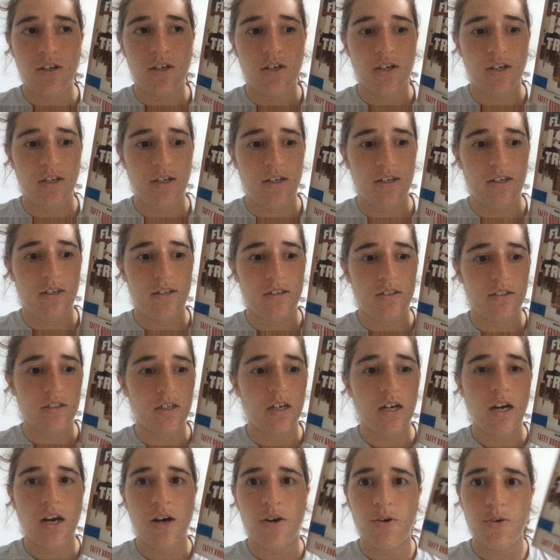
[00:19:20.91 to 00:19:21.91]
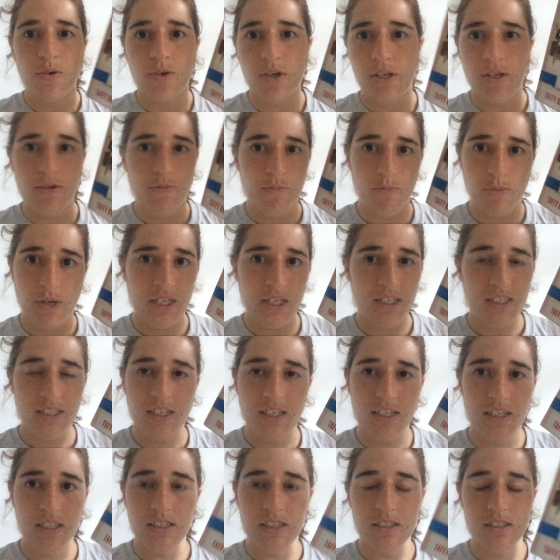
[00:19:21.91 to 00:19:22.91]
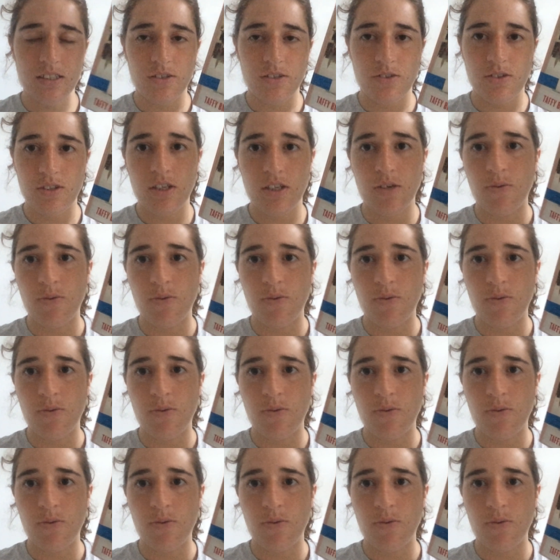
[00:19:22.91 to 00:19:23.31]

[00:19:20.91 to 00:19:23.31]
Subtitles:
how mad he is at